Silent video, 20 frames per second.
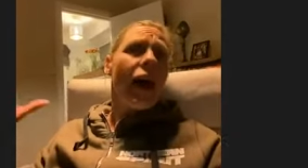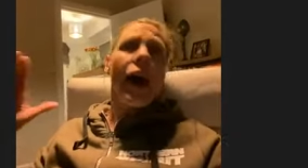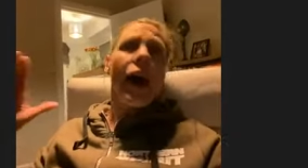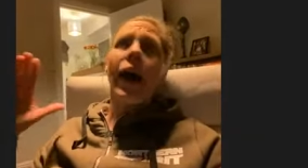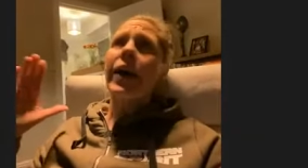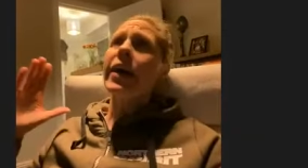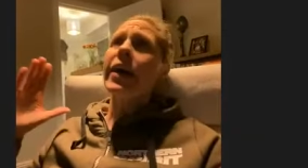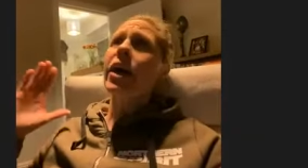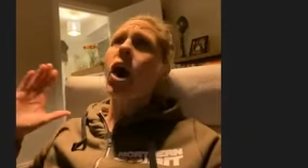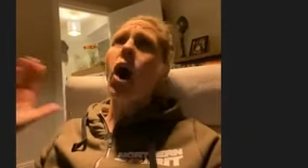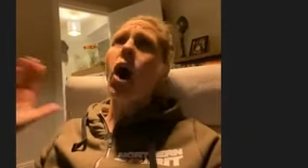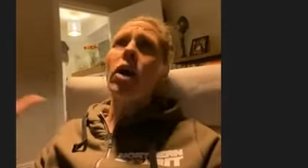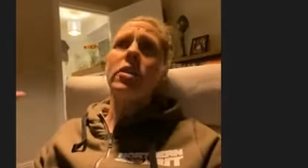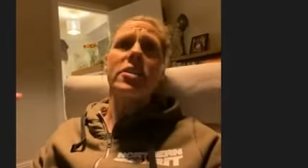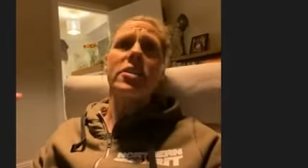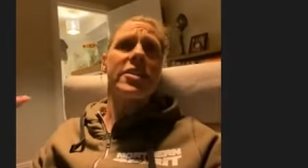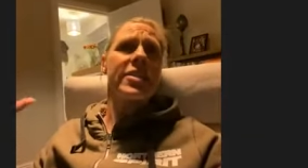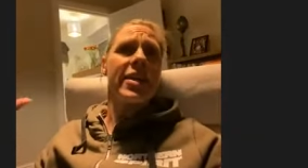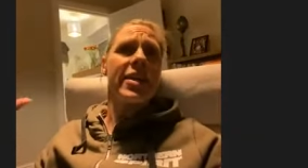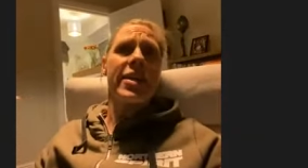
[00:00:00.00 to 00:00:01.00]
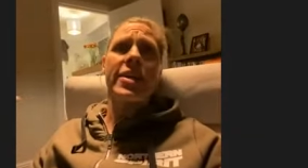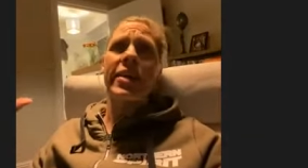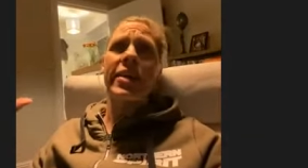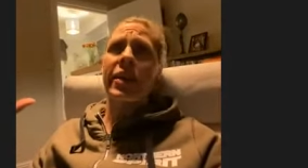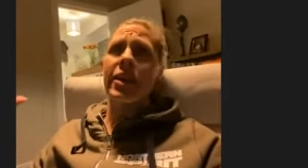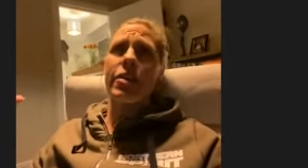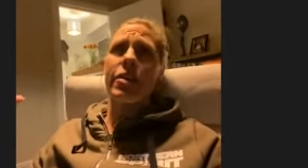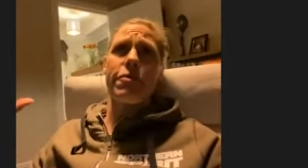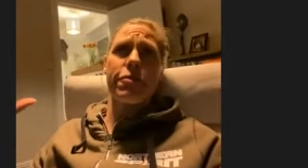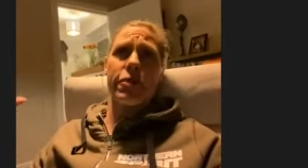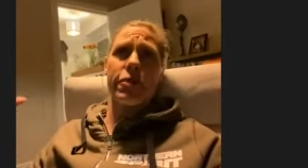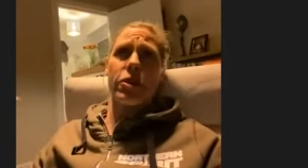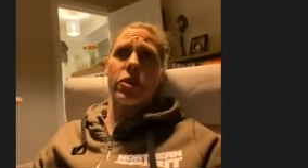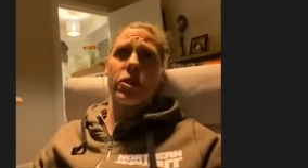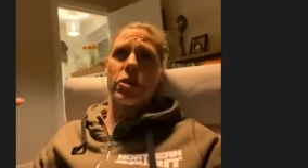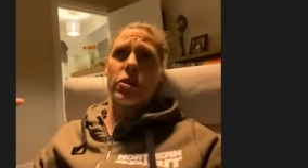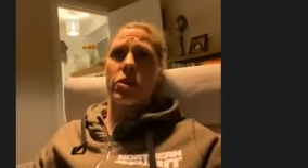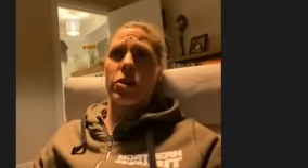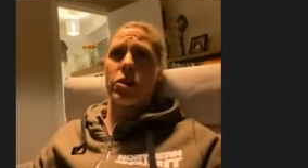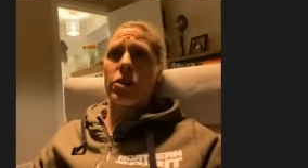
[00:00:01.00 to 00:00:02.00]
I can't sink any
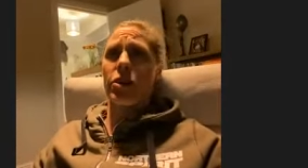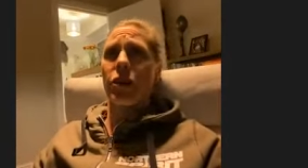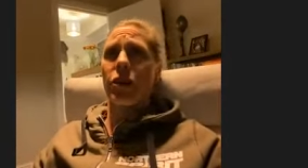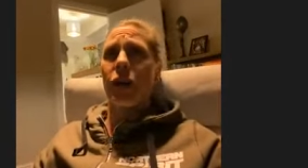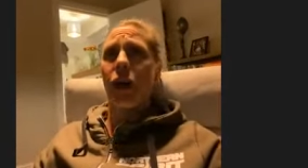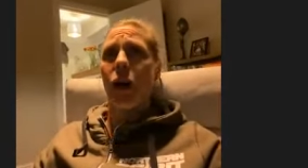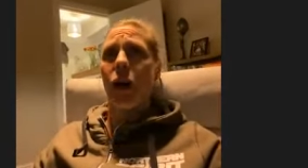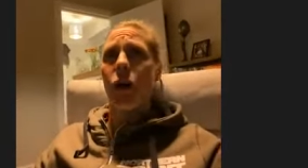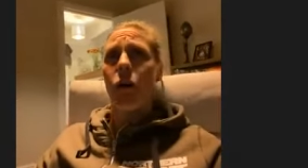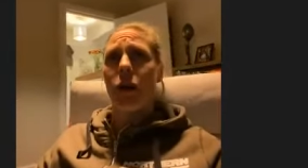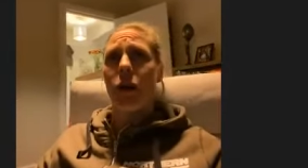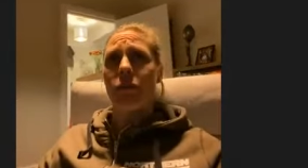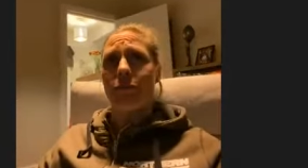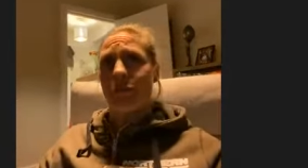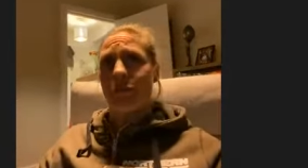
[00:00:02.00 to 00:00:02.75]
further, you know.